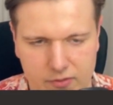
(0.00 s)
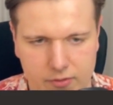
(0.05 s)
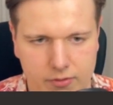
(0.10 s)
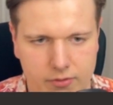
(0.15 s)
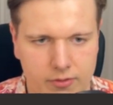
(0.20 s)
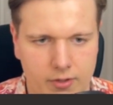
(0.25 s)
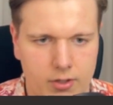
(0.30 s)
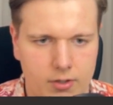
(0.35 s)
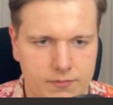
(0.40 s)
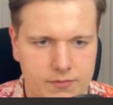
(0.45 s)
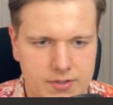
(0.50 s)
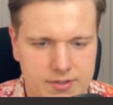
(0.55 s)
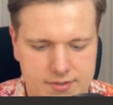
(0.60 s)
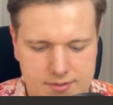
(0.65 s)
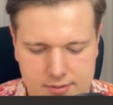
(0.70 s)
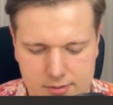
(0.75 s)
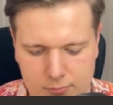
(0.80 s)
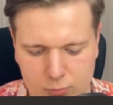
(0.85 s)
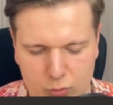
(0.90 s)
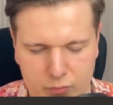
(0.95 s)
None of these
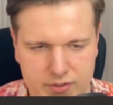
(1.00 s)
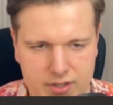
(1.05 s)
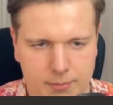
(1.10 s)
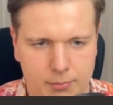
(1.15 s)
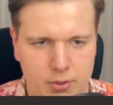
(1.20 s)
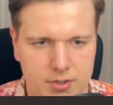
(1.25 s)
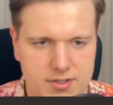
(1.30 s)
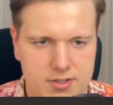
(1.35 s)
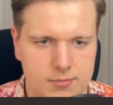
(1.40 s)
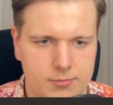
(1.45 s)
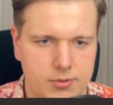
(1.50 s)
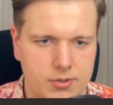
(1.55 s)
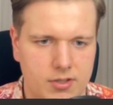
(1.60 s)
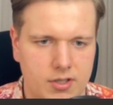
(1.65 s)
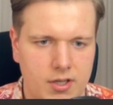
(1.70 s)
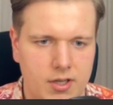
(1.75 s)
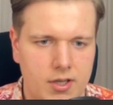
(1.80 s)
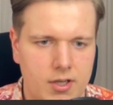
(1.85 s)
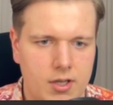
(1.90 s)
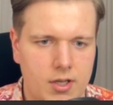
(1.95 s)
moves are possible
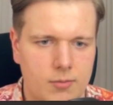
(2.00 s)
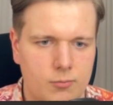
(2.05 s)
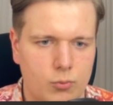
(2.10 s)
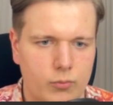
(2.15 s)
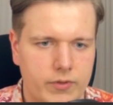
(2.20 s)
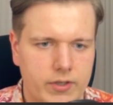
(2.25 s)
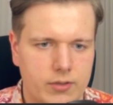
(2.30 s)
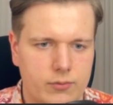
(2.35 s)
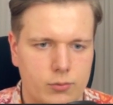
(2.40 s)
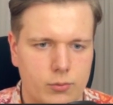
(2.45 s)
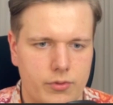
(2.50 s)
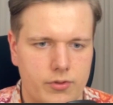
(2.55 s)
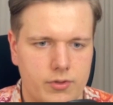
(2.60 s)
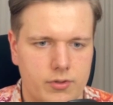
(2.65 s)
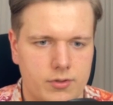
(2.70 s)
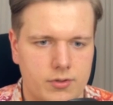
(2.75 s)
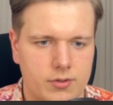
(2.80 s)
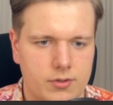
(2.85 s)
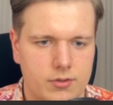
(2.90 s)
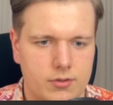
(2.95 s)
moving to
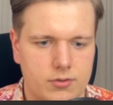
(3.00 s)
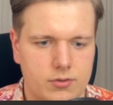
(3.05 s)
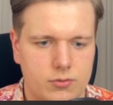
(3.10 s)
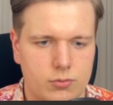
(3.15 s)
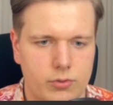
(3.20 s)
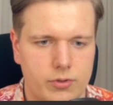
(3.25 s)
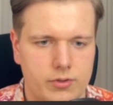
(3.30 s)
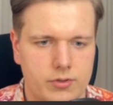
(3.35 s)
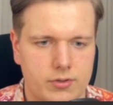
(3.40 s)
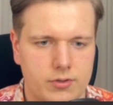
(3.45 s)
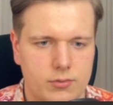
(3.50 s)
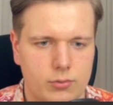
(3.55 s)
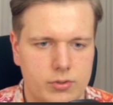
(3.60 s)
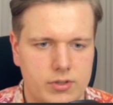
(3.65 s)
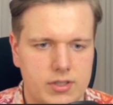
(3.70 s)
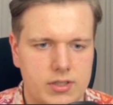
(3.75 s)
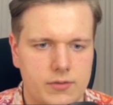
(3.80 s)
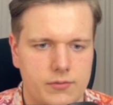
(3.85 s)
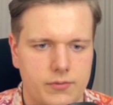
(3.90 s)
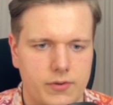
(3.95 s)
the
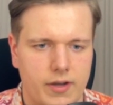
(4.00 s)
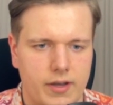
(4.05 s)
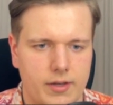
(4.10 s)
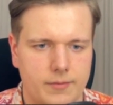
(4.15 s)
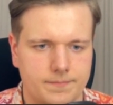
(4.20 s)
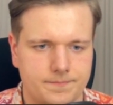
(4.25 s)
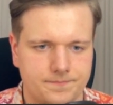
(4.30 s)
e file.